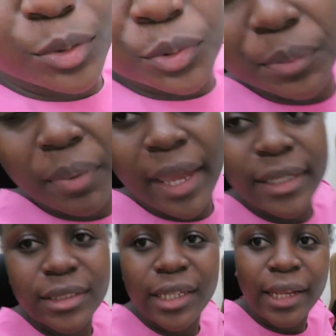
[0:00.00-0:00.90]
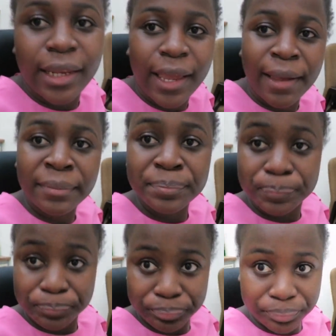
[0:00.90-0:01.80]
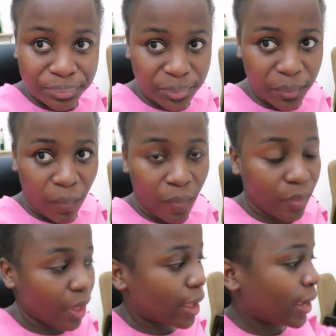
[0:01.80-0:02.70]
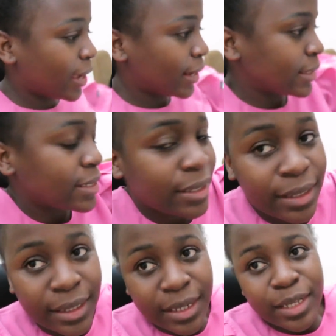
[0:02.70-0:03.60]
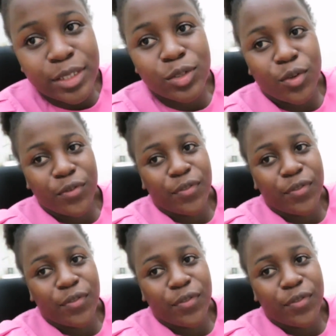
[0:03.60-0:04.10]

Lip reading: what we packed earlier. And so